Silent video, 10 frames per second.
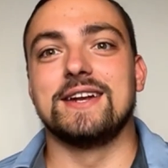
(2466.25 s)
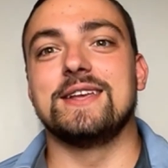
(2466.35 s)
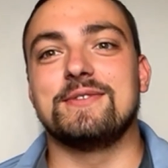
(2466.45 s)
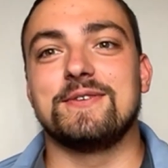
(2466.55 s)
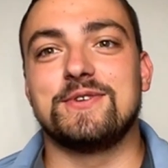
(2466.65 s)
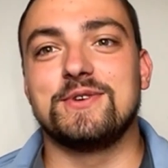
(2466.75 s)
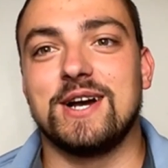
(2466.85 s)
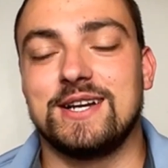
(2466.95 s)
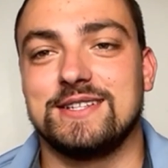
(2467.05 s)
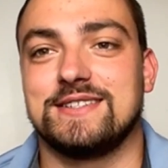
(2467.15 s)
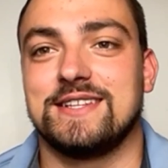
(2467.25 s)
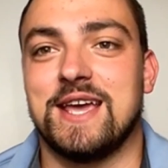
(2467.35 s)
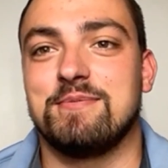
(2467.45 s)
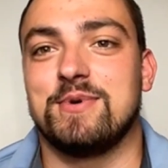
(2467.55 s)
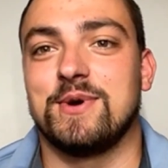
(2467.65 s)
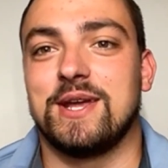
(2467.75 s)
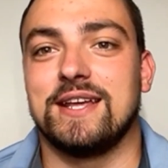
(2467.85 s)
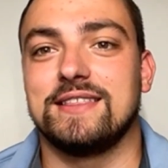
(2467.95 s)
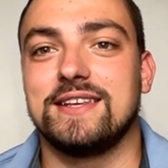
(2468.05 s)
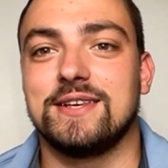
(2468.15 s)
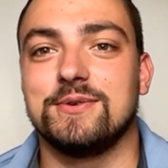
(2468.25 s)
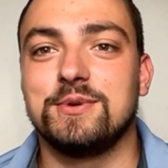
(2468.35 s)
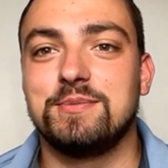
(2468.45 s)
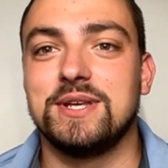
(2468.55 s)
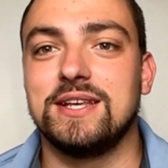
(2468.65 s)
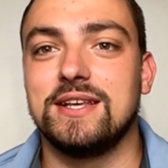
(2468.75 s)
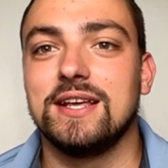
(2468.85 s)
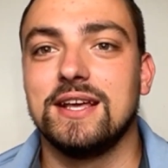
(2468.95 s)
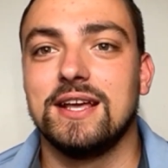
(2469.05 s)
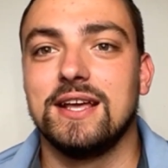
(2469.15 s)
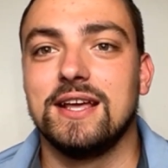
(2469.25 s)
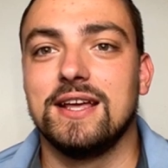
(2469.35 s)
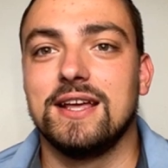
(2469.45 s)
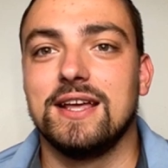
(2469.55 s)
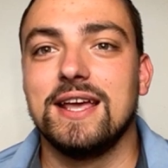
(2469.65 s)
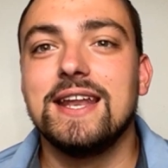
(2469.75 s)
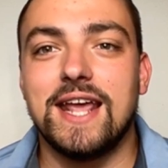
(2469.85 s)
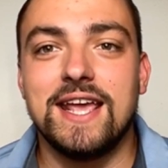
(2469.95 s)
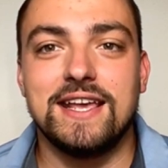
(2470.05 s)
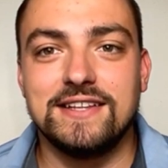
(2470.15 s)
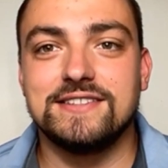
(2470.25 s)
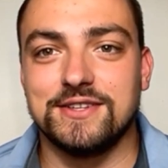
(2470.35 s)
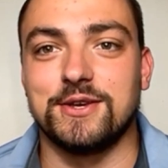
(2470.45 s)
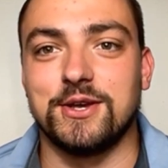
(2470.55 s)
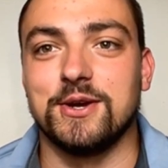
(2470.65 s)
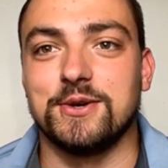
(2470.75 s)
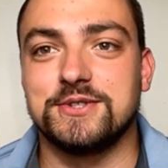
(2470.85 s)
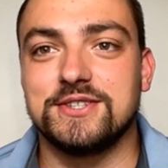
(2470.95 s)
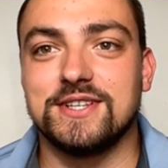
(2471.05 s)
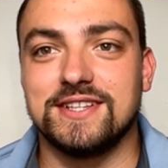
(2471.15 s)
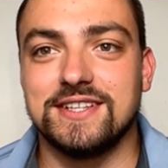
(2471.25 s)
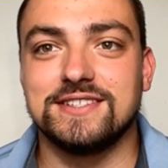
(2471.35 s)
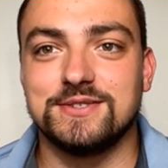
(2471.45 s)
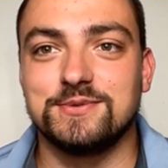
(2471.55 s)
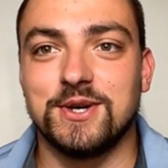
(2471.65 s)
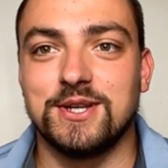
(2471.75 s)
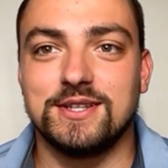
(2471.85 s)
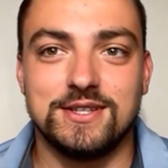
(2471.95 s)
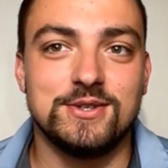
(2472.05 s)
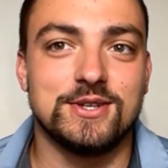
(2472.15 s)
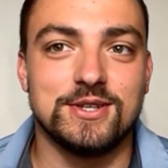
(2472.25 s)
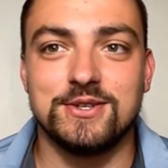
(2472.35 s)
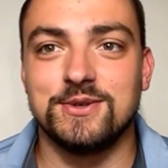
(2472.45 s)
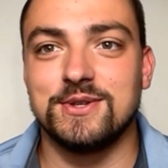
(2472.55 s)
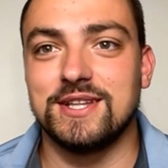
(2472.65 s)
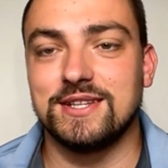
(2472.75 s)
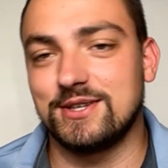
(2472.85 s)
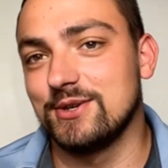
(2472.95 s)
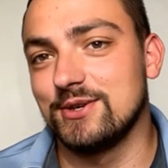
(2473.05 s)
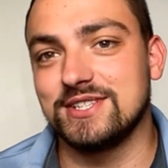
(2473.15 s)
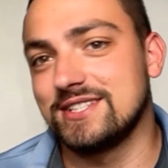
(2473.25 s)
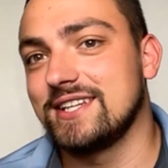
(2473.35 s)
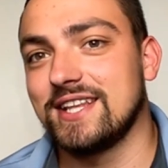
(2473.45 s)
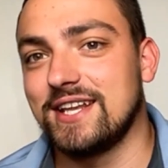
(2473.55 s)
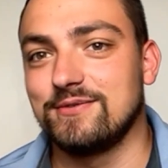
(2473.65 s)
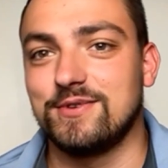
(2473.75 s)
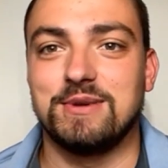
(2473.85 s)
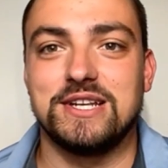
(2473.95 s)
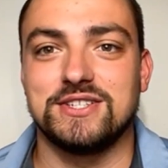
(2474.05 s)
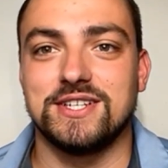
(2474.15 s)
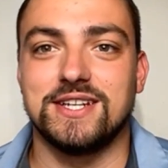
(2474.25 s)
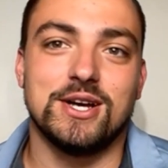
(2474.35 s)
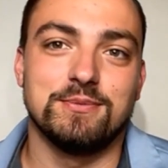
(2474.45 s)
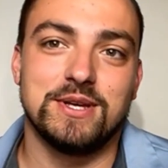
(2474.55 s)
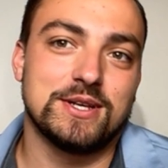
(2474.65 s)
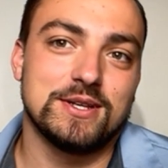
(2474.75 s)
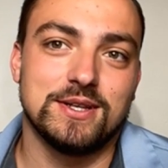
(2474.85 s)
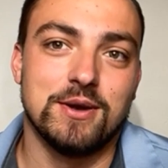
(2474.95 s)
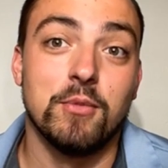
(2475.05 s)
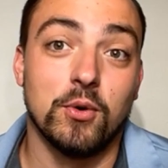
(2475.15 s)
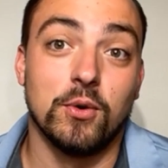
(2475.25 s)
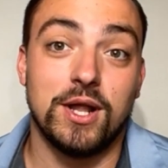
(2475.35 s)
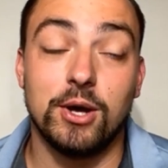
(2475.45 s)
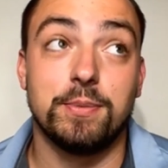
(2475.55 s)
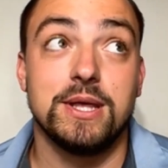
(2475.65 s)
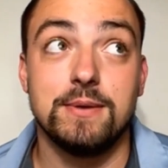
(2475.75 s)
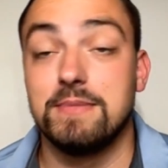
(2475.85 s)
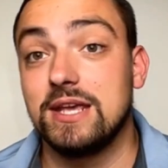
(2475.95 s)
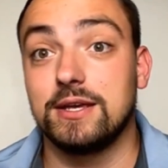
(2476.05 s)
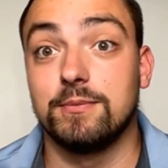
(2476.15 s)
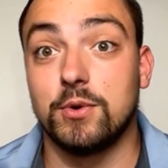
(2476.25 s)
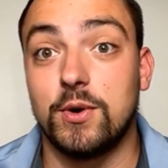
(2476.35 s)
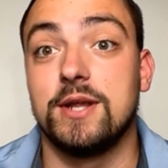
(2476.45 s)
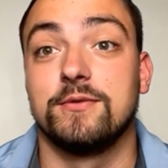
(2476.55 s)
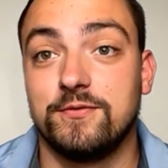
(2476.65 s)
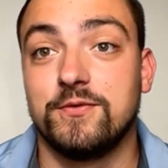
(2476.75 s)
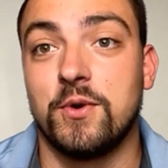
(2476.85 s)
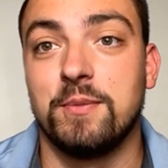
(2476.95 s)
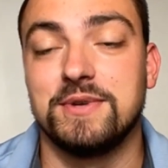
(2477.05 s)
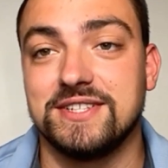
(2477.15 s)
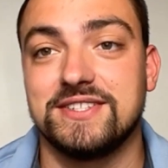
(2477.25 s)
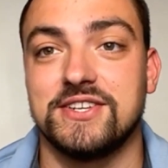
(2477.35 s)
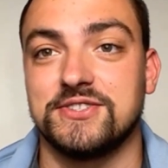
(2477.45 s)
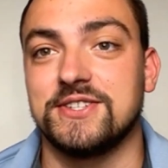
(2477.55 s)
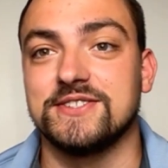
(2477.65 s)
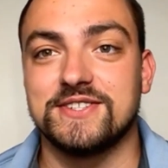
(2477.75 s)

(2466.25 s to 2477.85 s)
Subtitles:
You know, even if you got it to that point, I think it would be an aid to the coach, that this is what you can do, and then the coach can take that information and help him make a more informed decision.